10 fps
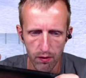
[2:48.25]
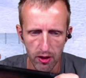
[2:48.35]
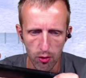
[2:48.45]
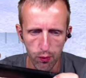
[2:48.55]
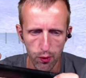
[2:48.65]

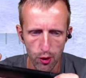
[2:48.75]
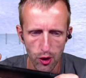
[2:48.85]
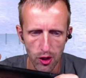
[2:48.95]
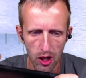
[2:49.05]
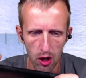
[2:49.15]
That's
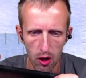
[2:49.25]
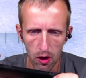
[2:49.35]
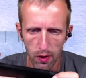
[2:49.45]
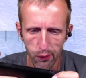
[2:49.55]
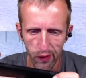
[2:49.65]
unfortunate. Our
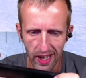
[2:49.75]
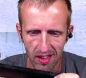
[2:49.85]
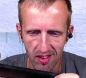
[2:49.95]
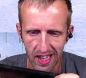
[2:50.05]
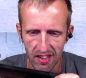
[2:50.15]
other flank
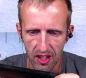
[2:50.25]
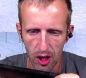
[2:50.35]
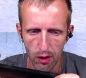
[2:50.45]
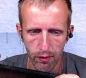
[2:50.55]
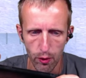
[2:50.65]
is getting
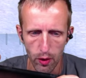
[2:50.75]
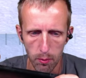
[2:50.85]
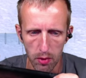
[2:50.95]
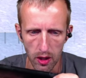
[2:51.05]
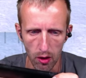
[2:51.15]
overrun
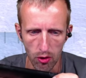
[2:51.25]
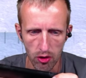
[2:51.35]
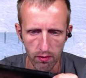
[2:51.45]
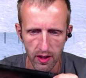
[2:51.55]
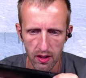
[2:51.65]
by the looks
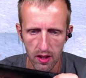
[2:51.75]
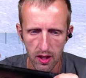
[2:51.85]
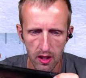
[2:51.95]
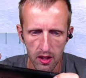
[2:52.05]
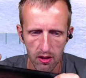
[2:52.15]
of it.
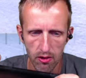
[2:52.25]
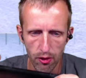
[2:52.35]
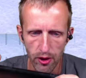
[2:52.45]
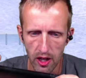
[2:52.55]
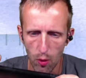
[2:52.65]
So I
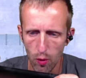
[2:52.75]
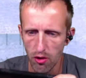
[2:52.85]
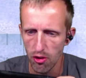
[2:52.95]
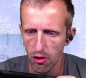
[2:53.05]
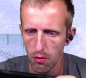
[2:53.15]
think I want
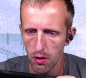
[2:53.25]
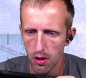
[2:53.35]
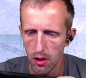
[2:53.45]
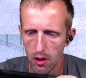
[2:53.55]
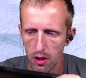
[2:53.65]
to
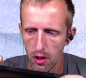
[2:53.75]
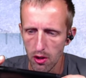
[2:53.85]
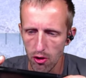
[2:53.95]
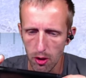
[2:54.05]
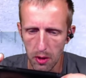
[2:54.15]

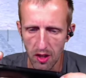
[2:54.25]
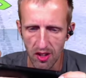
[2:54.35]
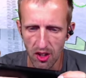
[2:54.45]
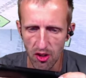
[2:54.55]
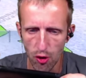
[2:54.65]
turn my
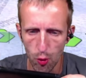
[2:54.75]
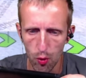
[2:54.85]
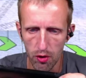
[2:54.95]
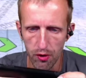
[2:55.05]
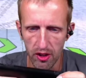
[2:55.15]
attention
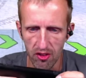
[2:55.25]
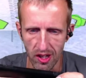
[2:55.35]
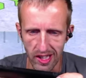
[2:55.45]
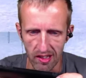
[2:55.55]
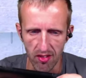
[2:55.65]
towards that side.
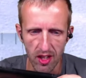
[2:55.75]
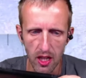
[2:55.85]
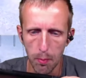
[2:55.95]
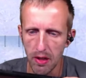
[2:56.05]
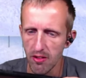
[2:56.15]
Yes,
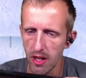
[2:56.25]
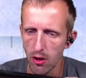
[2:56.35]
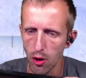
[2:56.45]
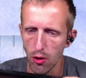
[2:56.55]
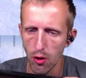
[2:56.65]
Tiger P is down.
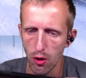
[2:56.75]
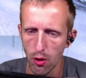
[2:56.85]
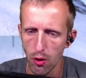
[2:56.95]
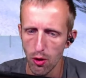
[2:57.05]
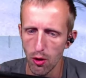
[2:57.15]
Good, good,
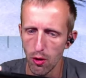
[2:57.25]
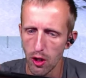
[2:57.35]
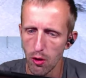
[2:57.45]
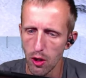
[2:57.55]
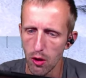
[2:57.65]
good, good, goody,
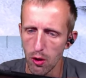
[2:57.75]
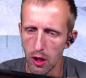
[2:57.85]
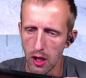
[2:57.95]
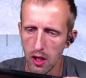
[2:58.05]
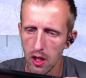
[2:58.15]
goody, goody, goody.